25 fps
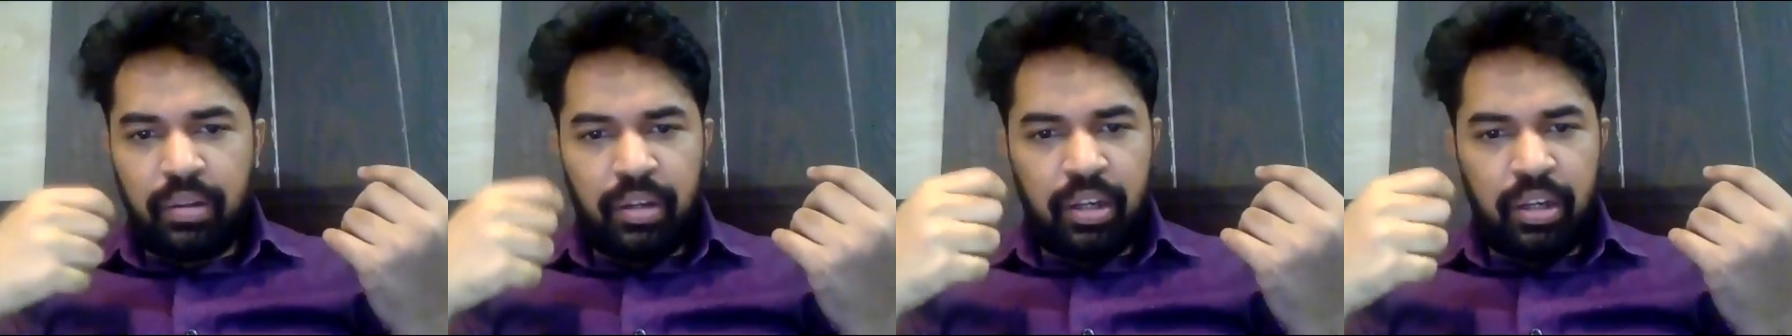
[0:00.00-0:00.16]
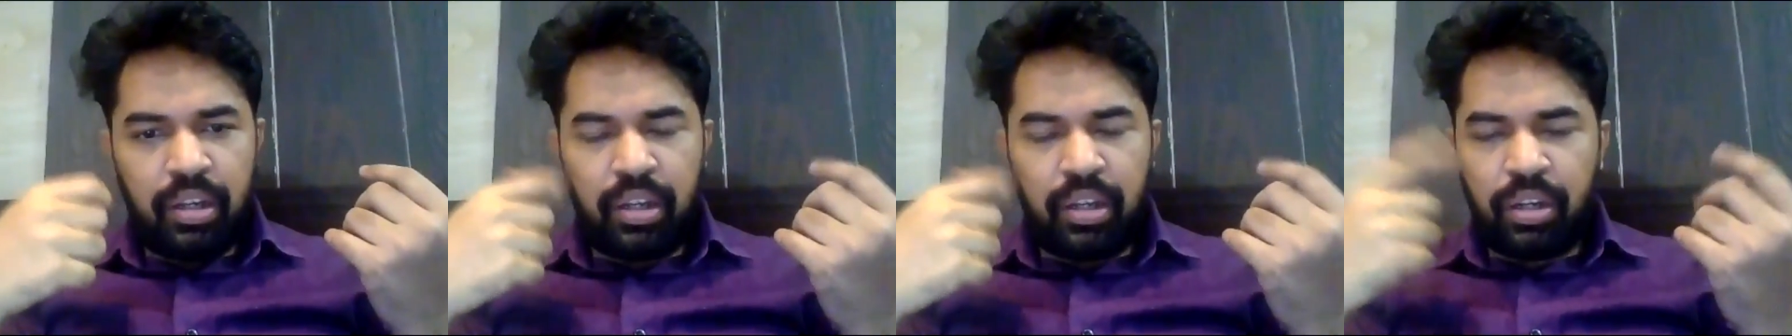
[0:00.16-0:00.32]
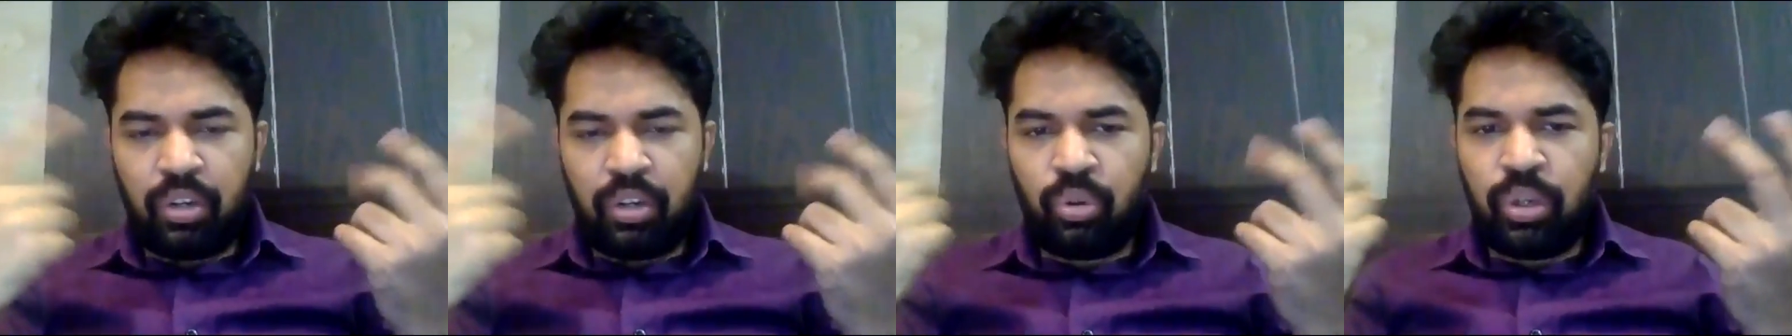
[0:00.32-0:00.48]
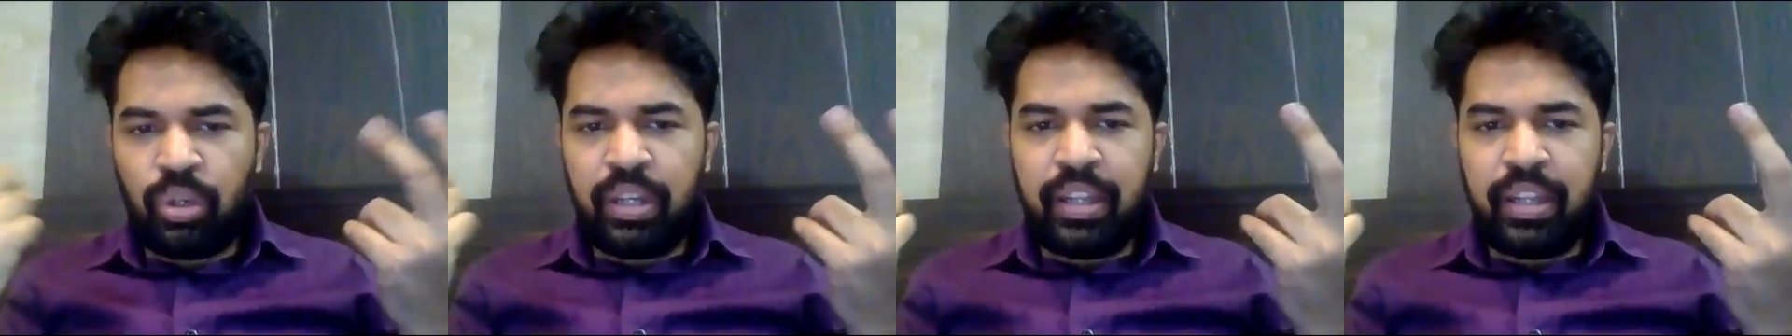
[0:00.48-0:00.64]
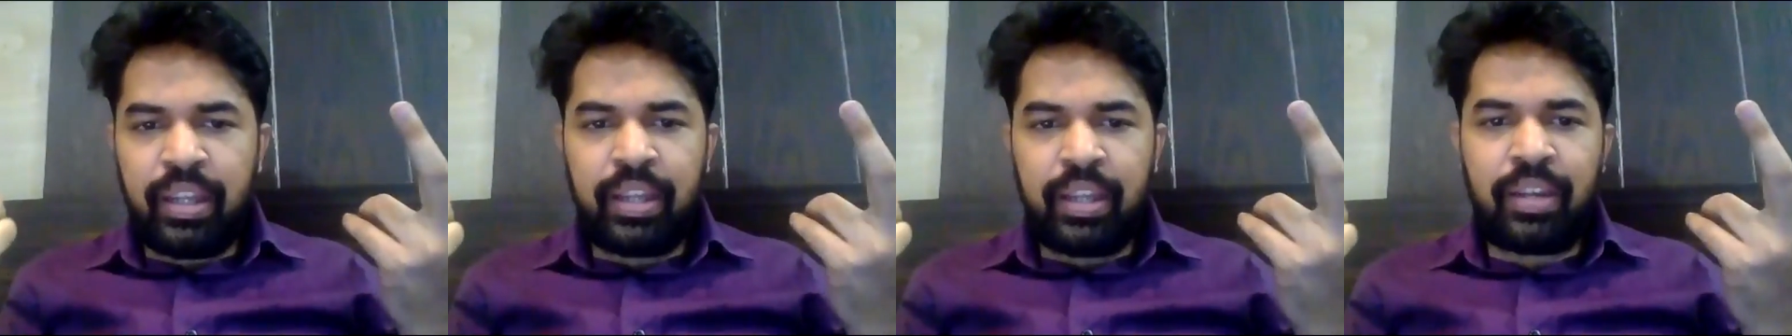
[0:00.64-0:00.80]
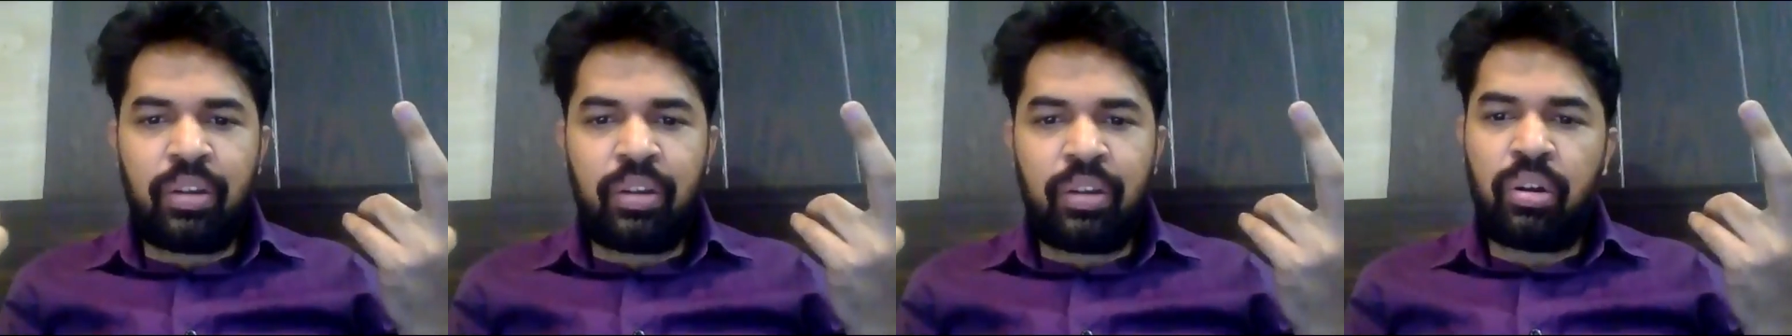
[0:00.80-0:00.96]
uh,
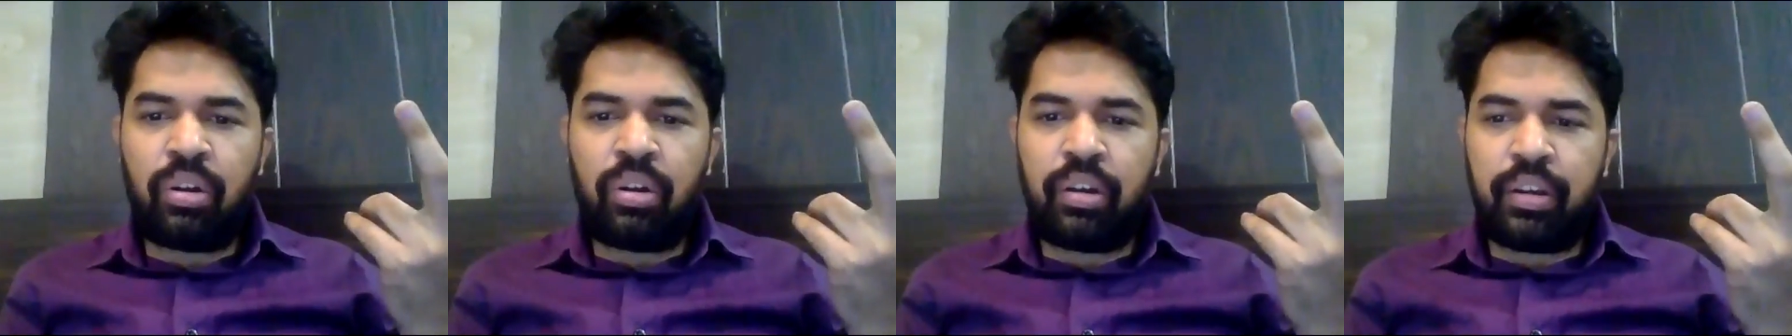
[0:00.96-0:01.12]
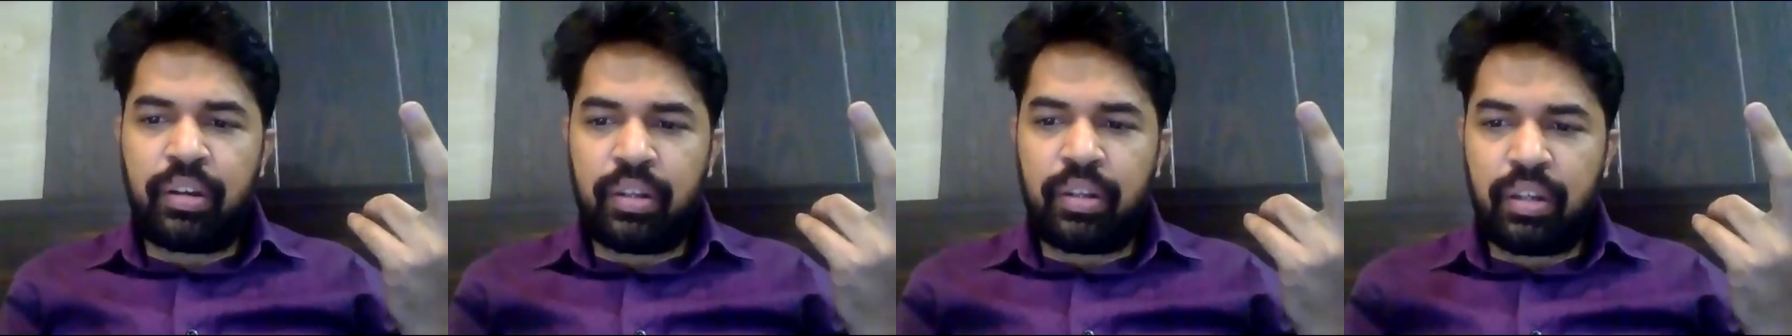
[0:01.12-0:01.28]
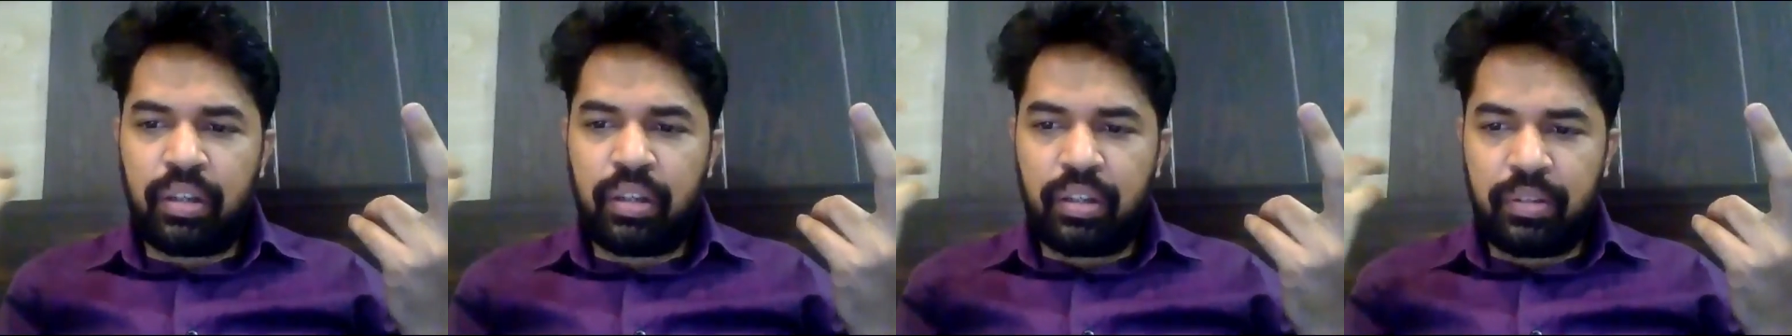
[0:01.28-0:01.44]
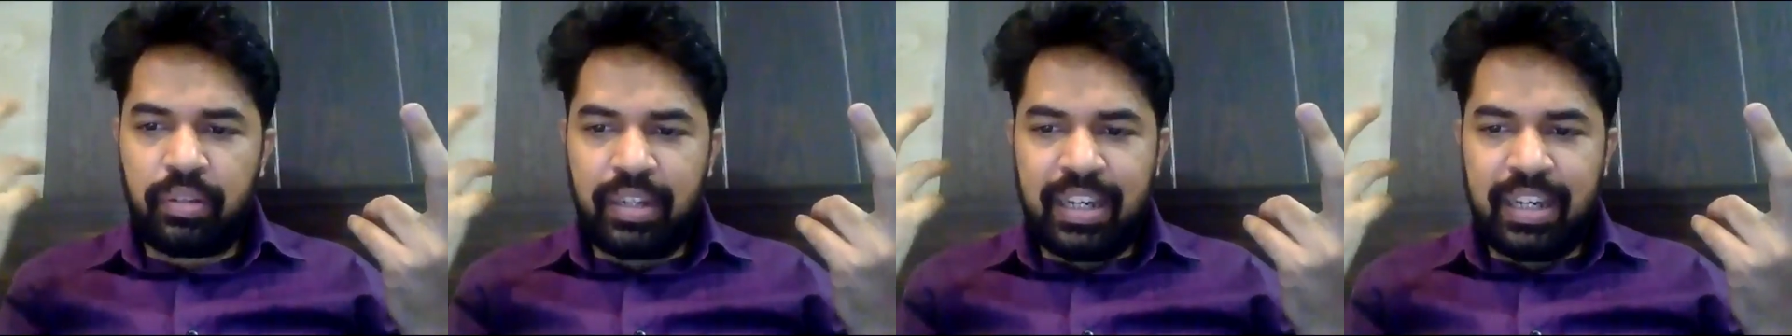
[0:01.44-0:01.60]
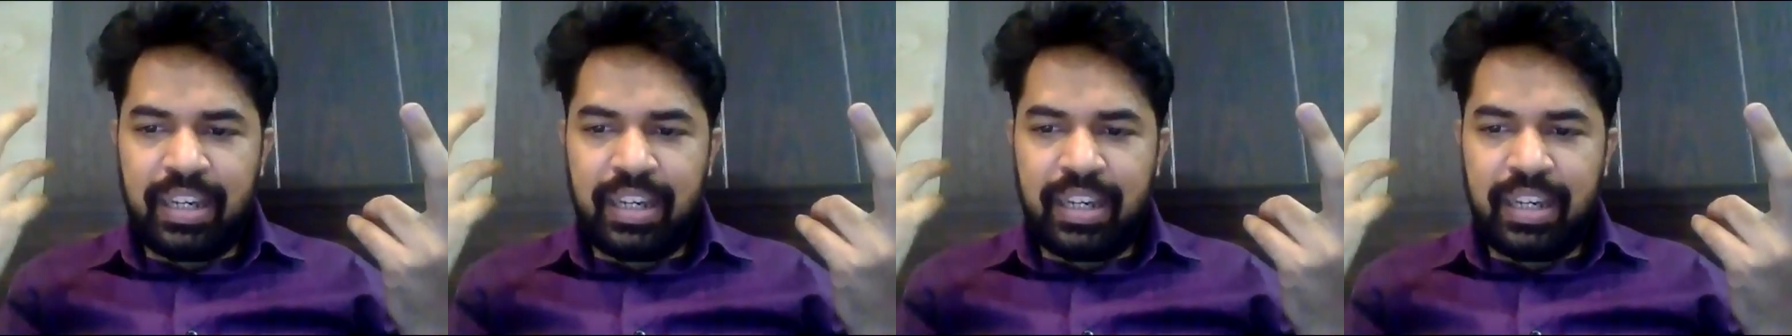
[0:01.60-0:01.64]
rolling or uh,